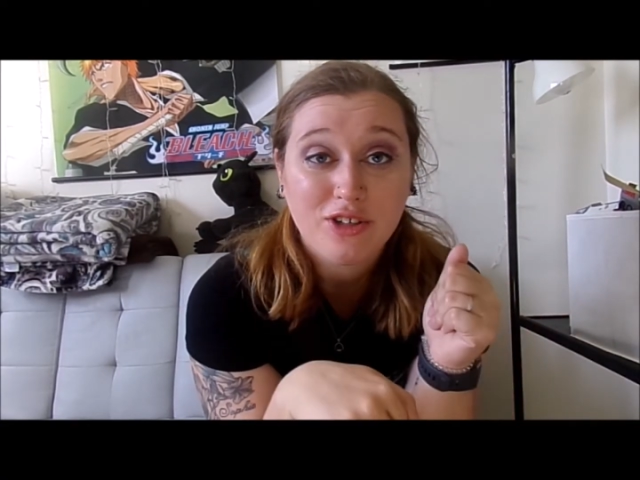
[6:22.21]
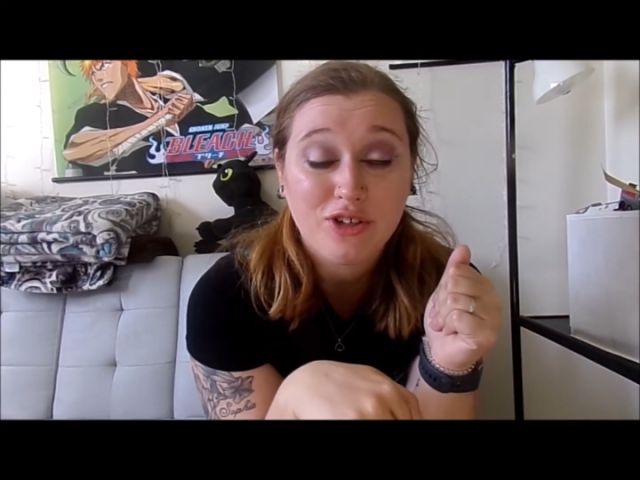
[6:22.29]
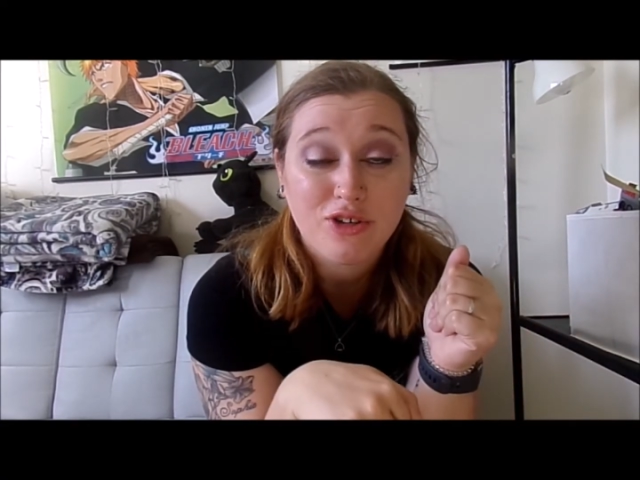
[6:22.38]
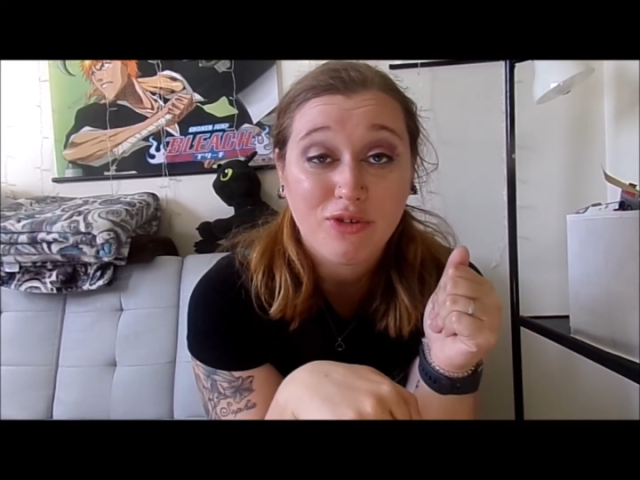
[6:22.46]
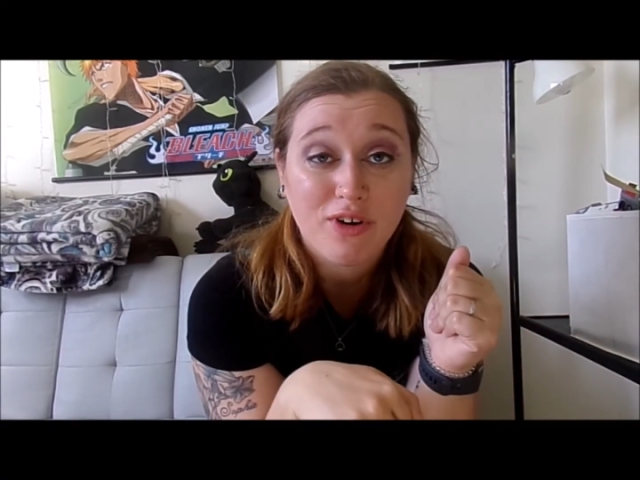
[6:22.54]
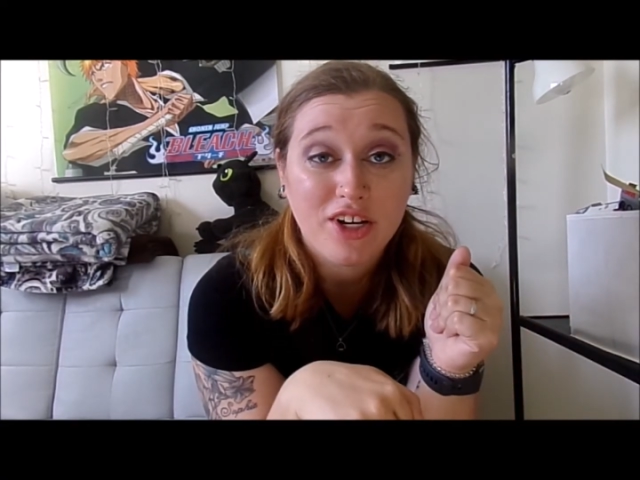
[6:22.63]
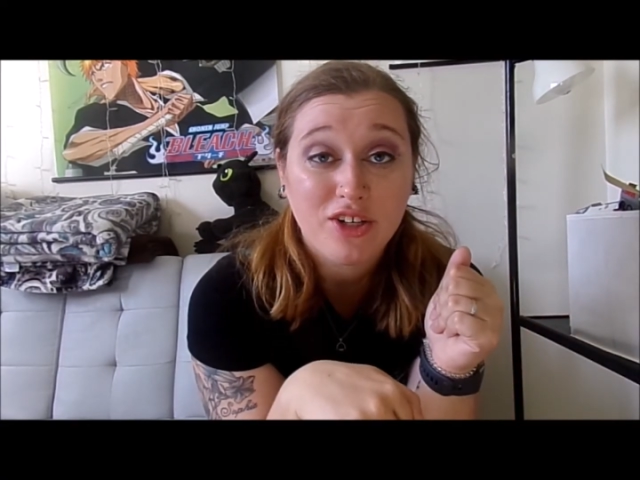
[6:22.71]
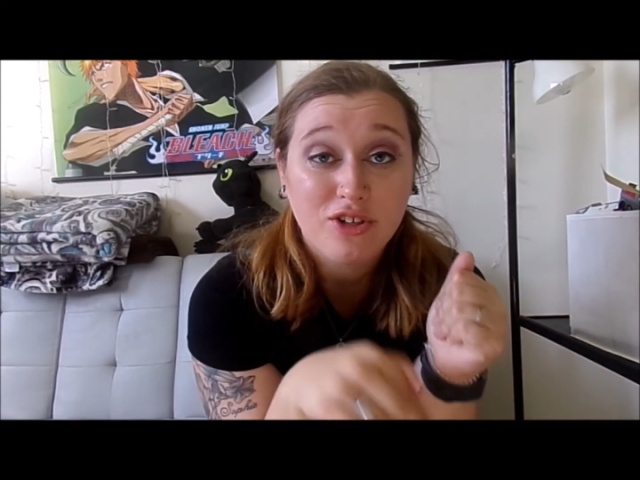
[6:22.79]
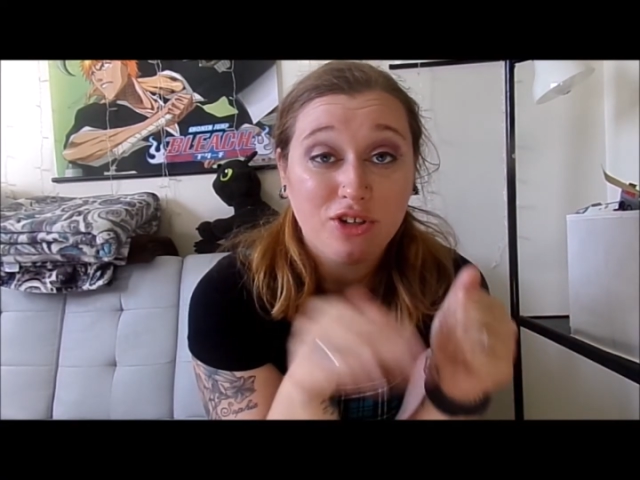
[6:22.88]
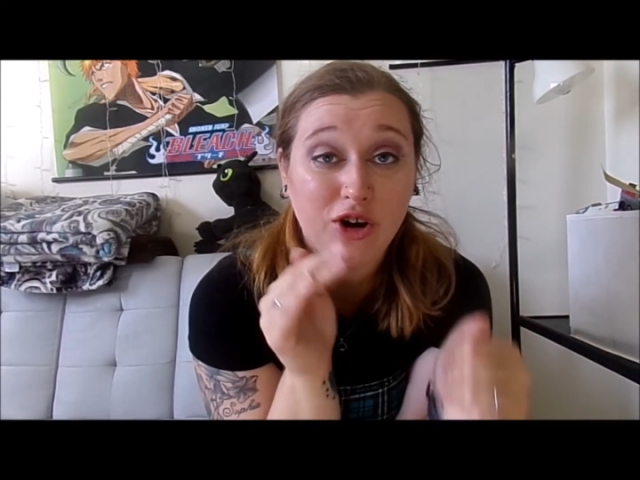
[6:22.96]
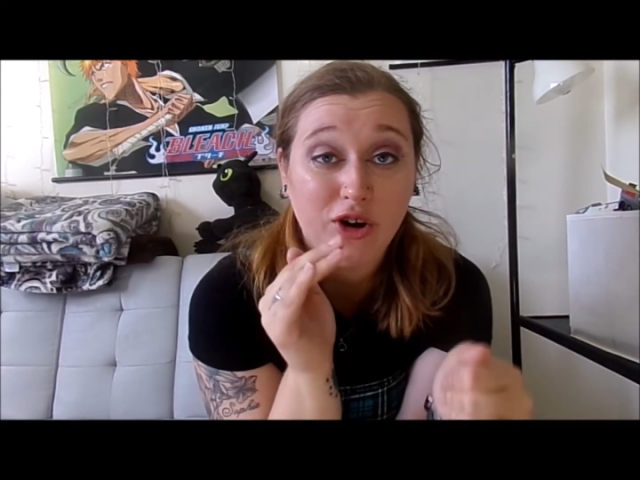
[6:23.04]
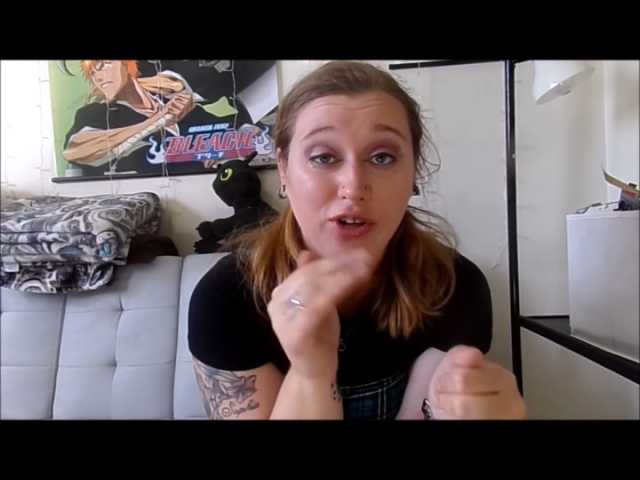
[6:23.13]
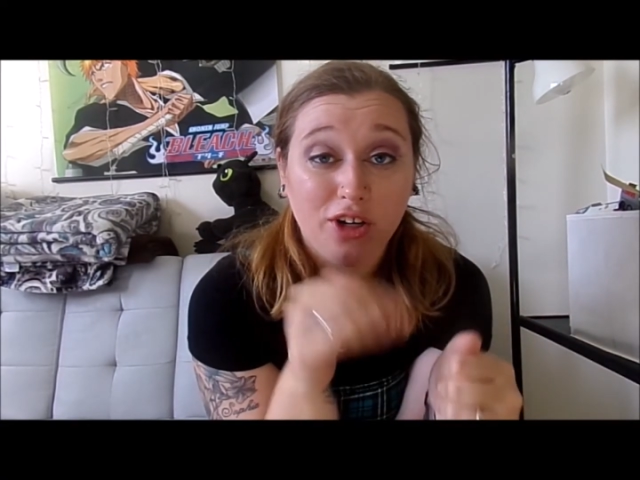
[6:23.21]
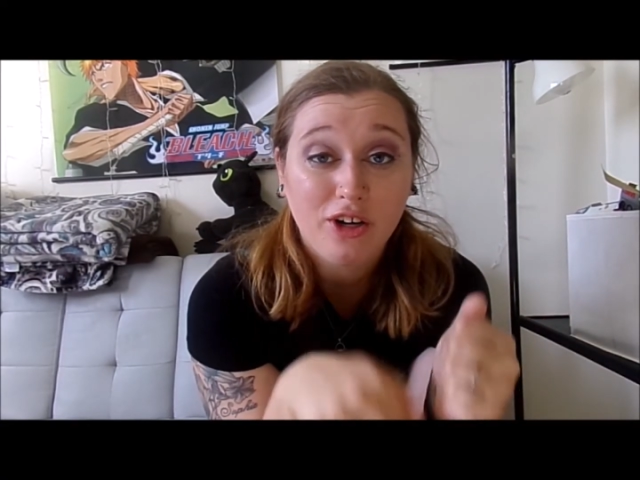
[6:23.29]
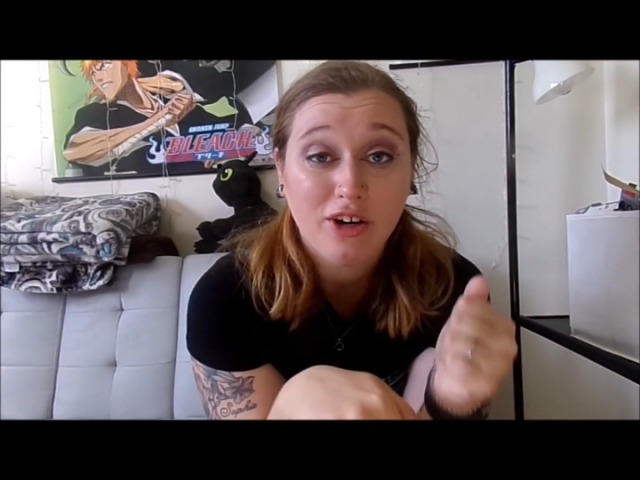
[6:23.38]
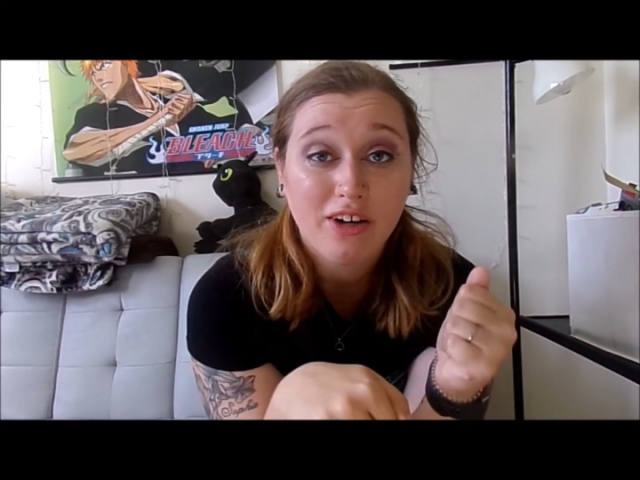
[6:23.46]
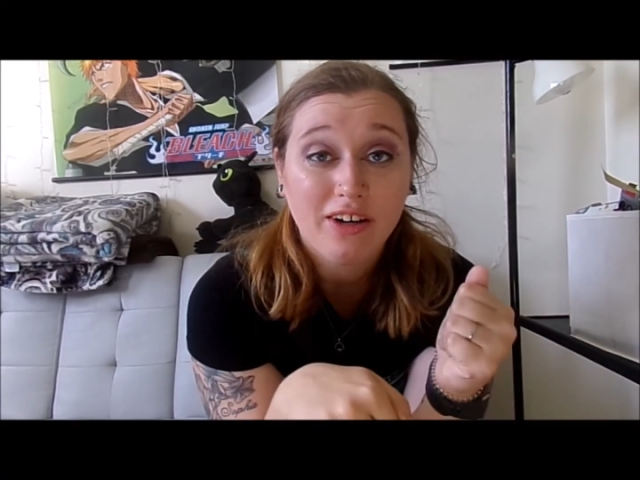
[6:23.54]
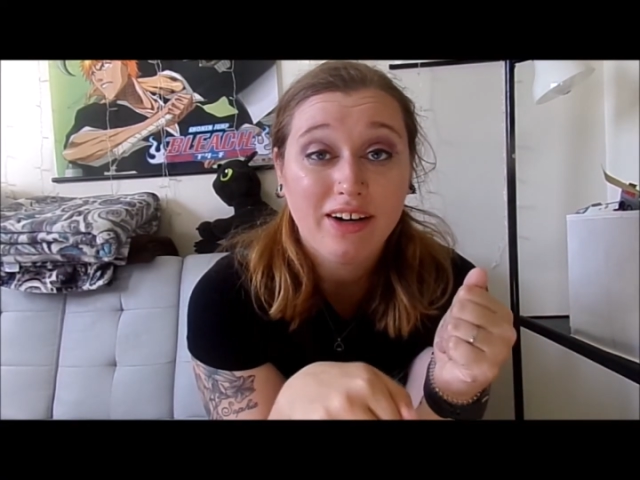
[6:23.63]
syringe all the
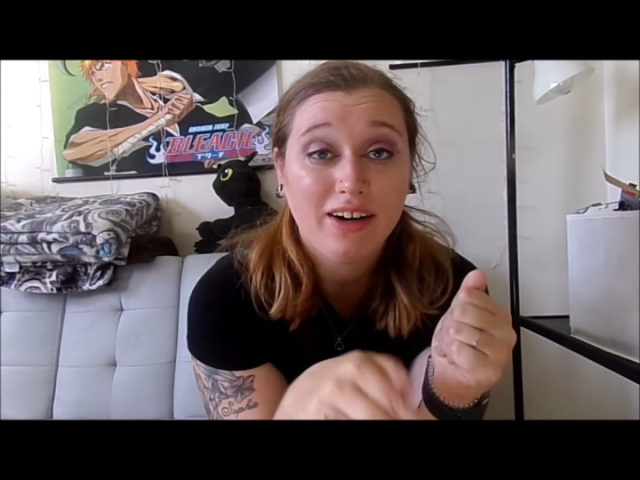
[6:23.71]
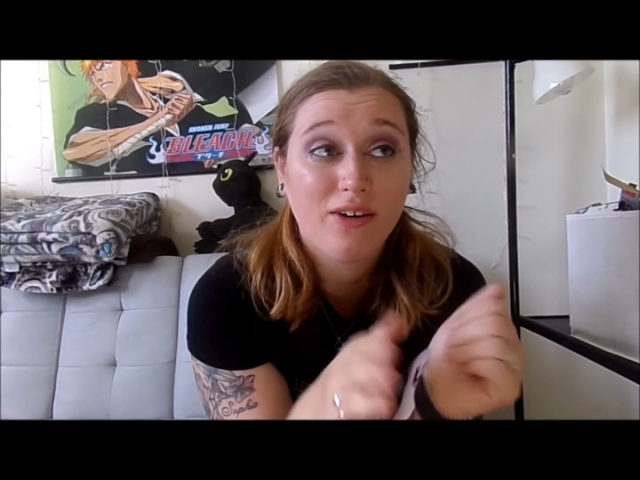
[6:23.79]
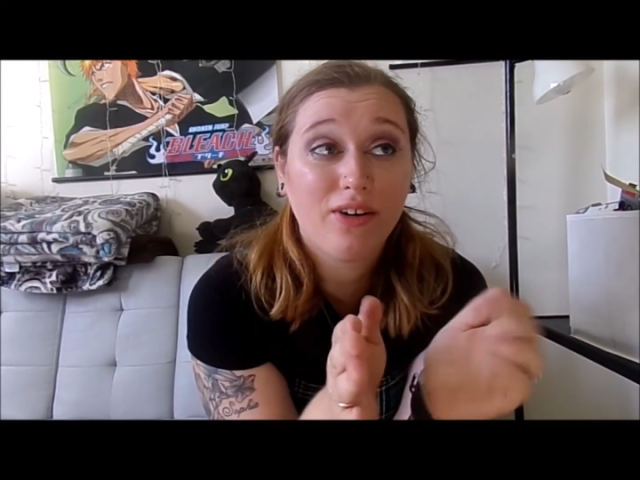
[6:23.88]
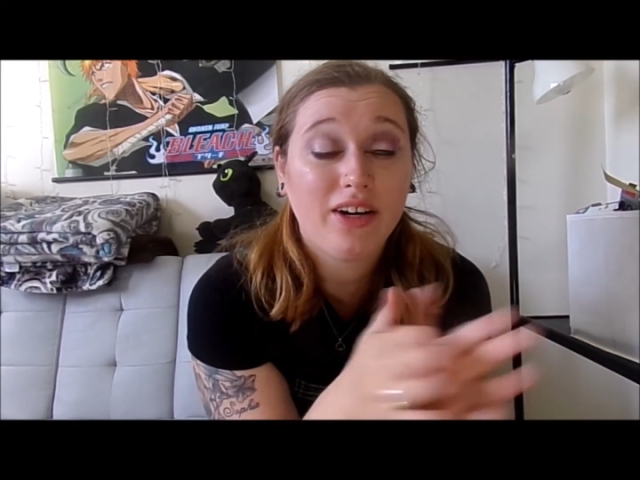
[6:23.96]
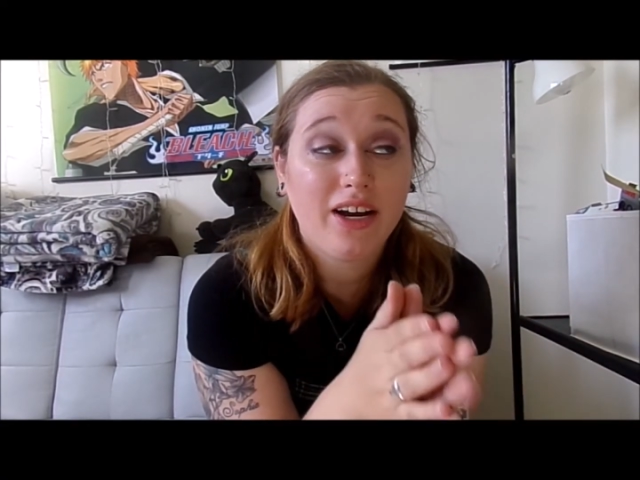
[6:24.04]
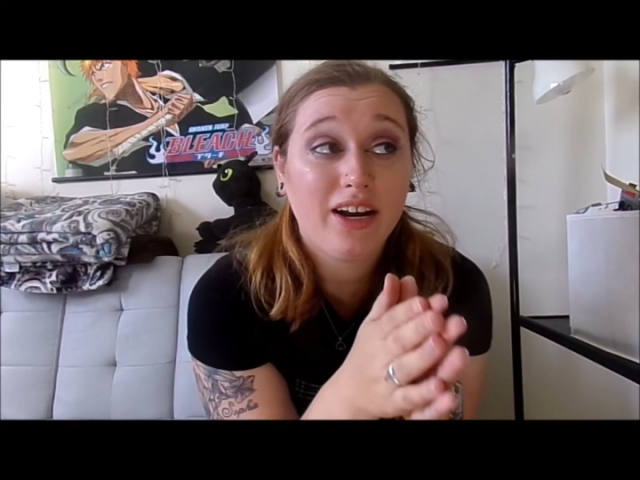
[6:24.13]
gunk out.